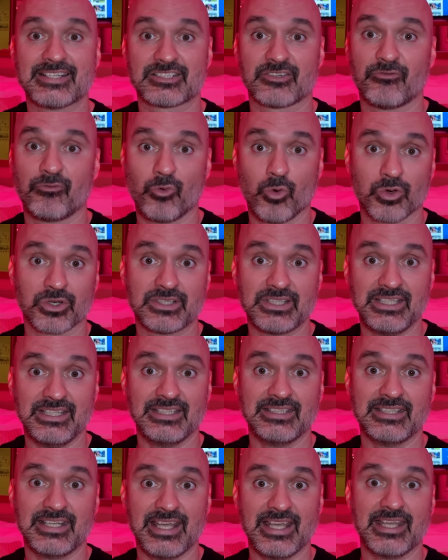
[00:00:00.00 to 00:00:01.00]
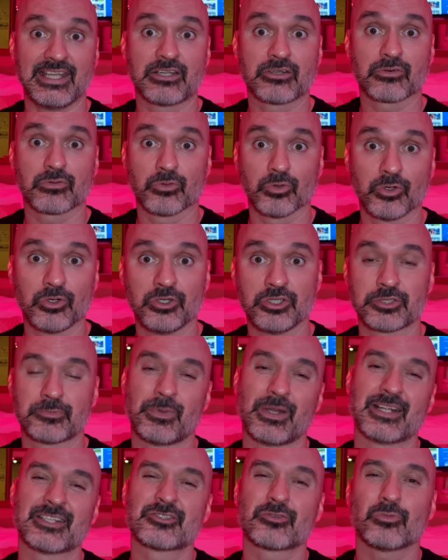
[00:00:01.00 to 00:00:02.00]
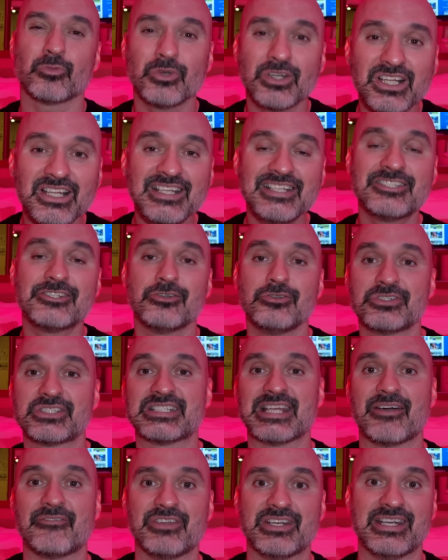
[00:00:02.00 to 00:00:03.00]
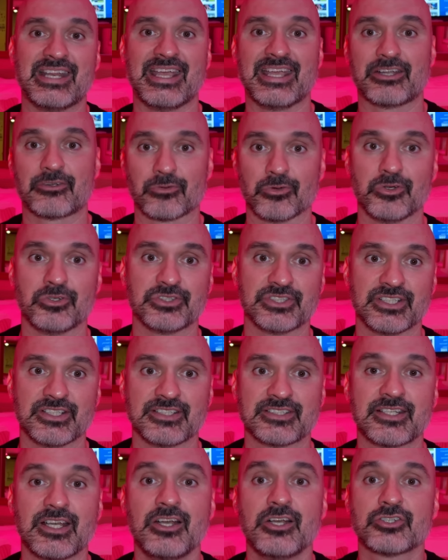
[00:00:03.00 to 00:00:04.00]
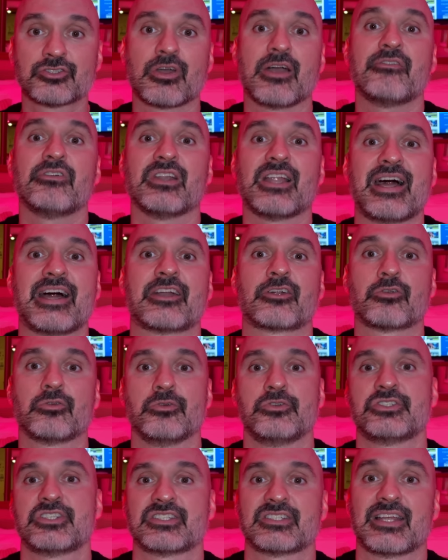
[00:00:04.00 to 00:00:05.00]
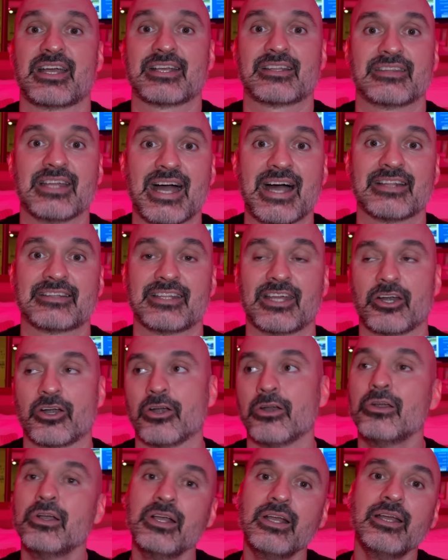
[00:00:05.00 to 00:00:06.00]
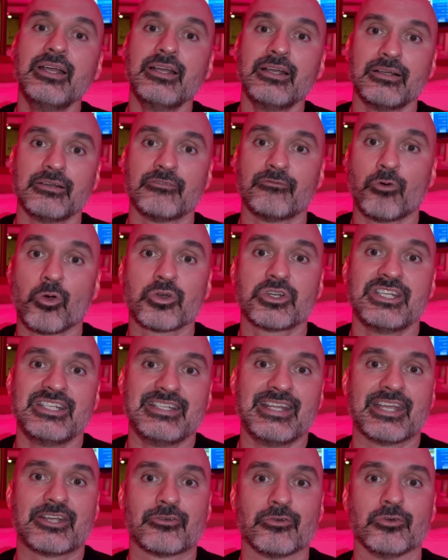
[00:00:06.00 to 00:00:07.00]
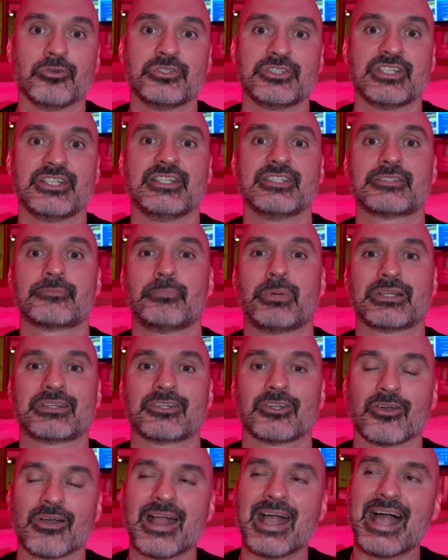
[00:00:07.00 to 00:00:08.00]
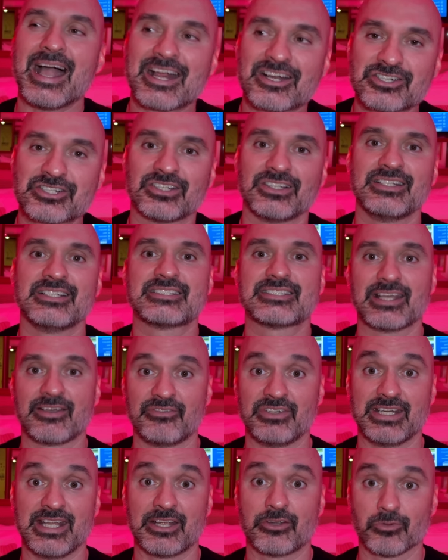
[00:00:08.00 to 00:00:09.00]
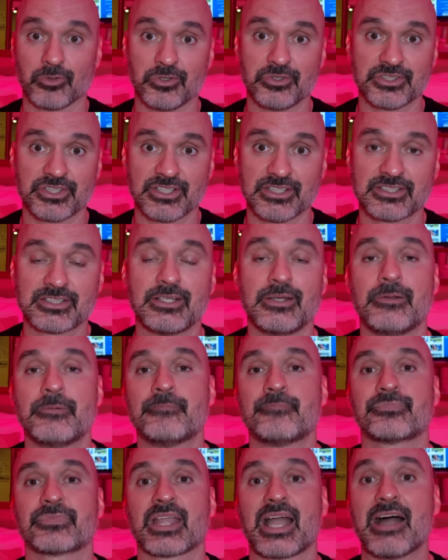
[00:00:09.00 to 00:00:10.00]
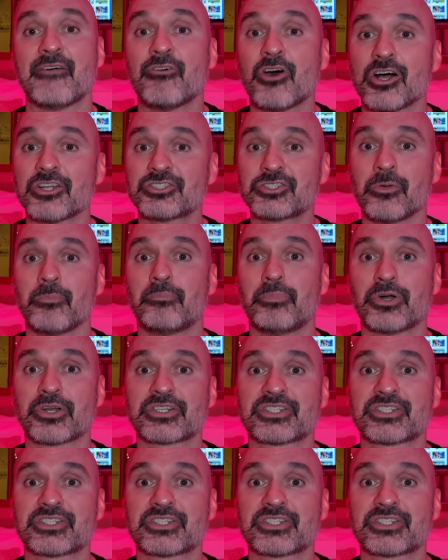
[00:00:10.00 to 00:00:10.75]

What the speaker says: a 14-day cruise, but it's really 2 7-day cruises. So I have a lot of cruises like that that are 14-day cruises, but they're actually 7-day cruises. I've also booked